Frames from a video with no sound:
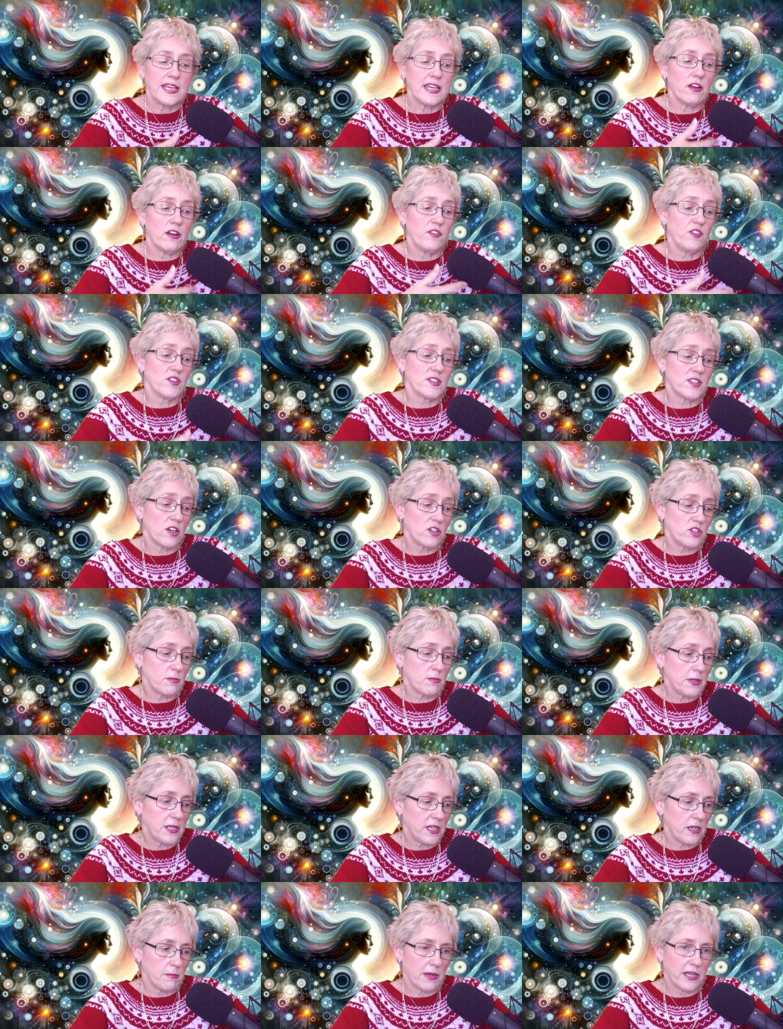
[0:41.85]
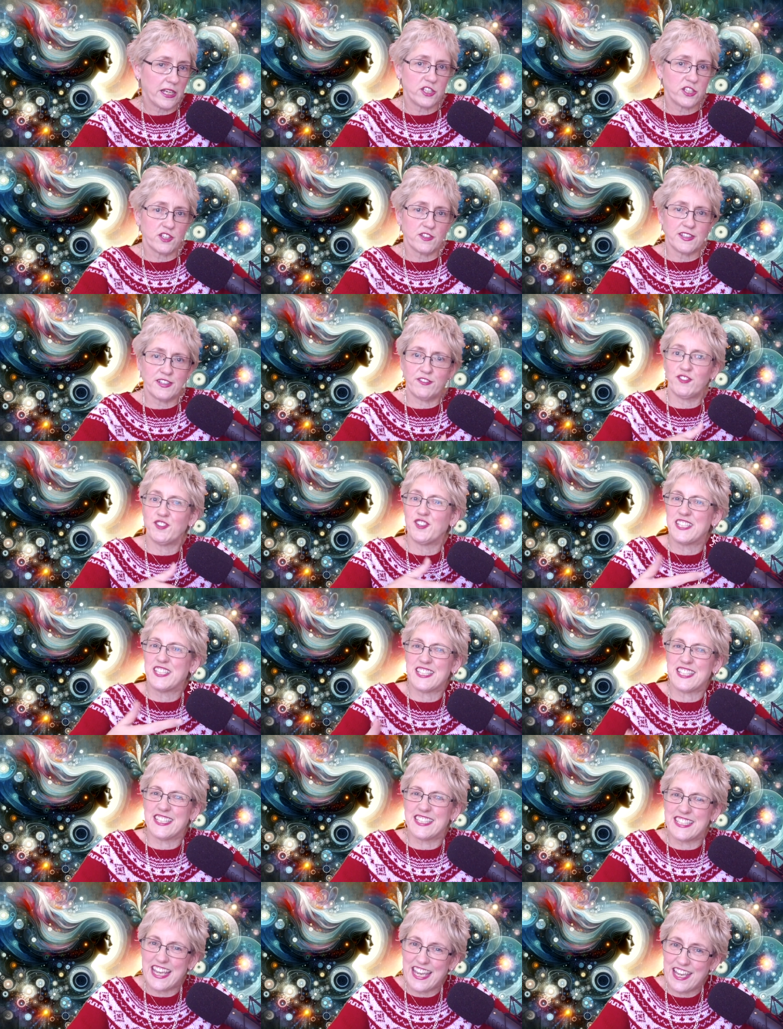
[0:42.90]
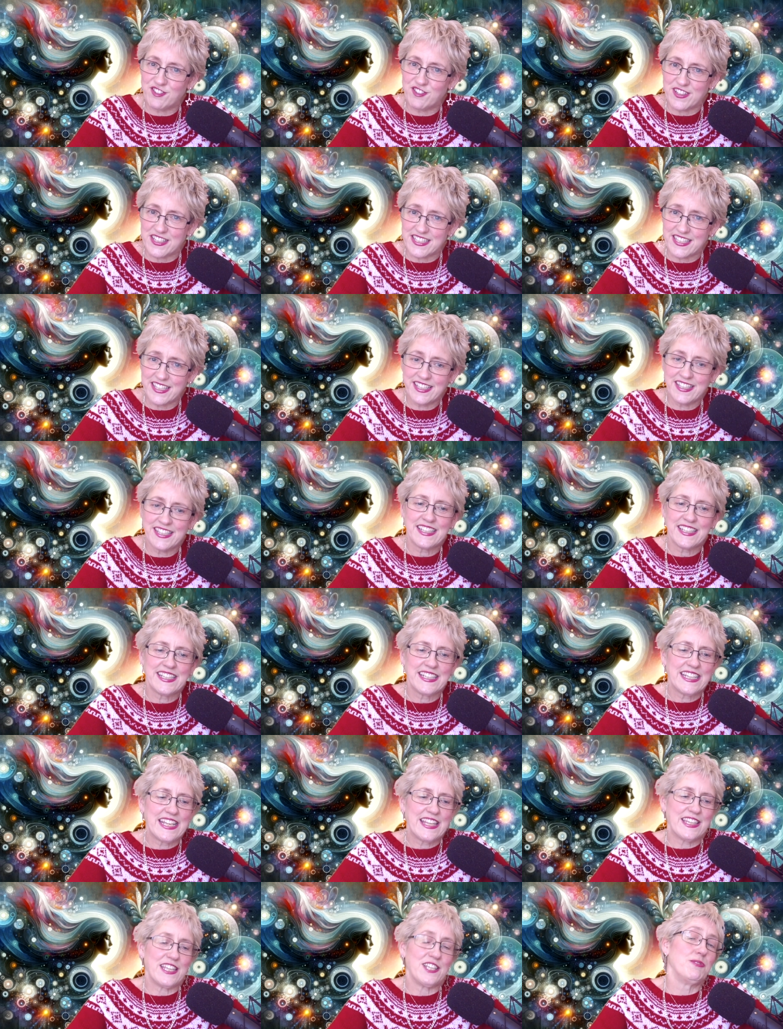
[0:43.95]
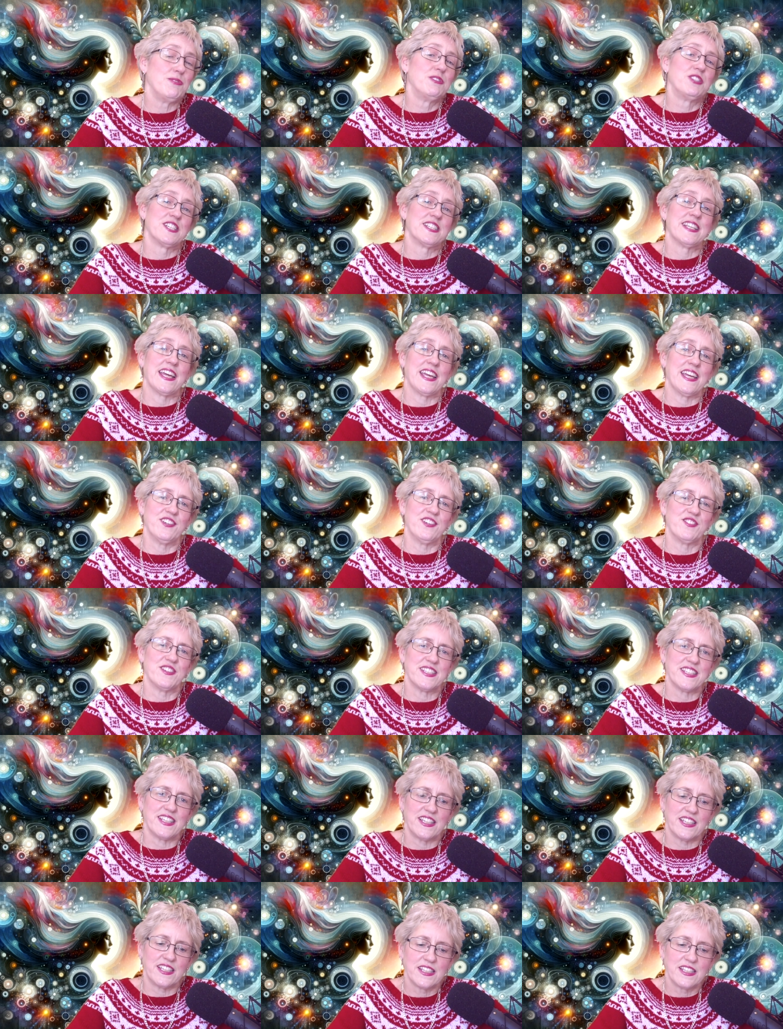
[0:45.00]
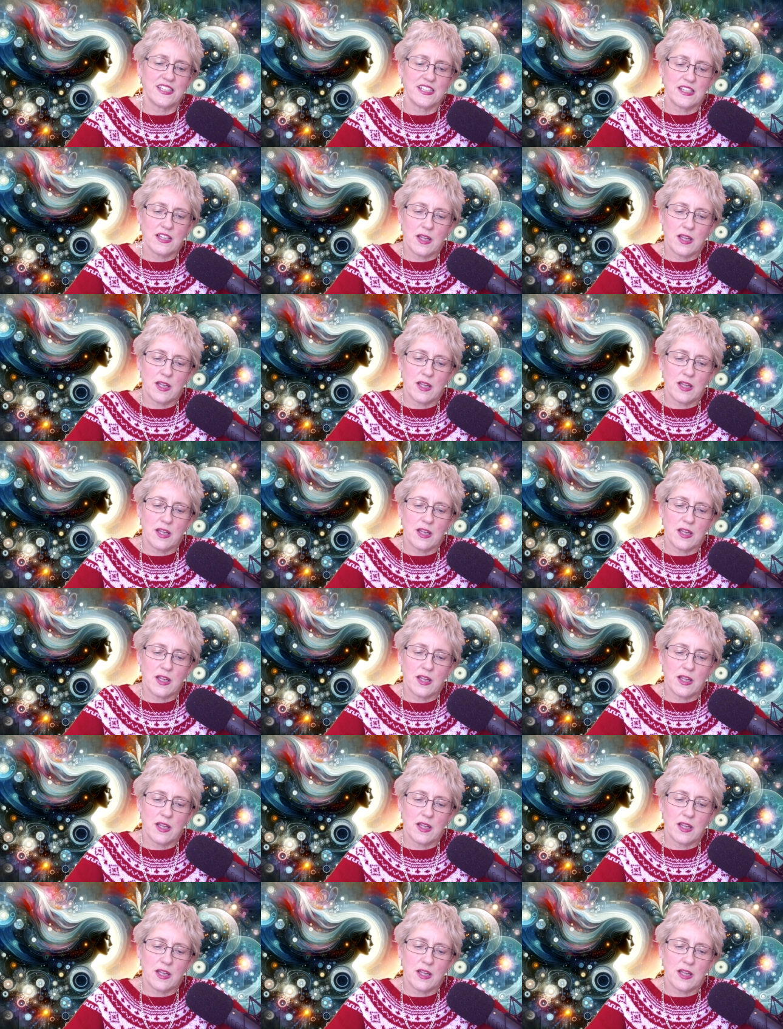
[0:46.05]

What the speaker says: Now, if you're a social media manager in, for instance, hairdressing, then you would just say hairdressing.